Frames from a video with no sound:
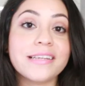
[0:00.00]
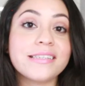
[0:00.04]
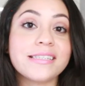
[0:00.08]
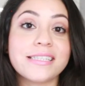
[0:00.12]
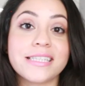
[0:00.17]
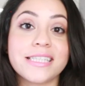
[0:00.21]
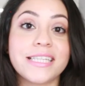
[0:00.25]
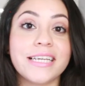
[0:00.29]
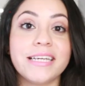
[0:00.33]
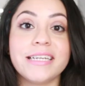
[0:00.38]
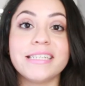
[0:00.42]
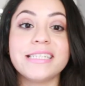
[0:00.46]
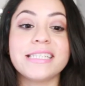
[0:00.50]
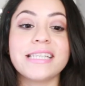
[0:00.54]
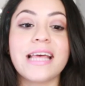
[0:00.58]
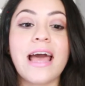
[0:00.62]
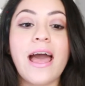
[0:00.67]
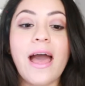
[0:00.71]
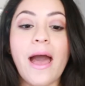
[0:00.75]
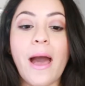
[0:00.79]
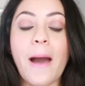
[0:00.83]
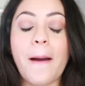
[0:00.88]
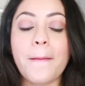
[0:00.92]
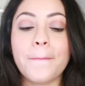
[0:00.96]
is this?
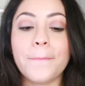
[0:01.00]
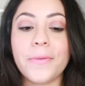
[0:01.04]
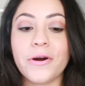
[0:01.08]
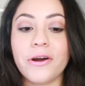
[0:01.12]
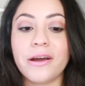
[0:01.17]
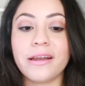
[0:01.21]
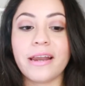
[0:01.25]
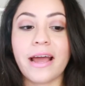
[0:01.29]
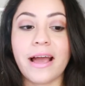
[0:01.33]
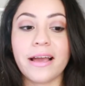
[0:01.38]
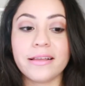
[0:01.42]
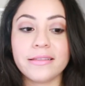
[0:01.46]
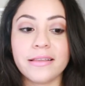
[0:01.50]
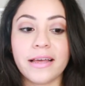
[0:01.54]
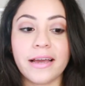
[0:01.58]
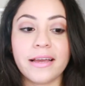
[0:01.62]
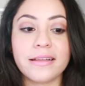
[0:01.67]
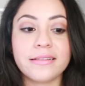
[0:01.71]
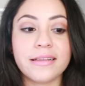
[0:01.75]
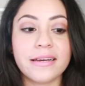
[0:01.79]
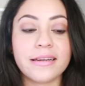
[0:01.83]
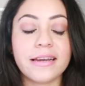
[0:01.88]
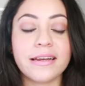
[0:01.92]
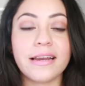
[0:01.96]
But I
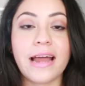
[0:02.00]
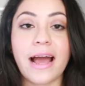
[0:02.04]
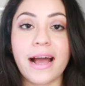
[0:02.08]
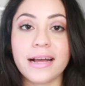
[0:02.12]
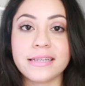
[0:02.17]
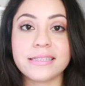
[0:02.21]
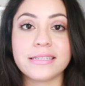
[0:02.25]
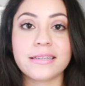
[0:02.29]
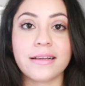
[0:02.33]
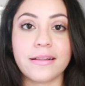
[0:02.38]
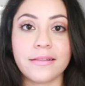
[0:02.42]
like that it has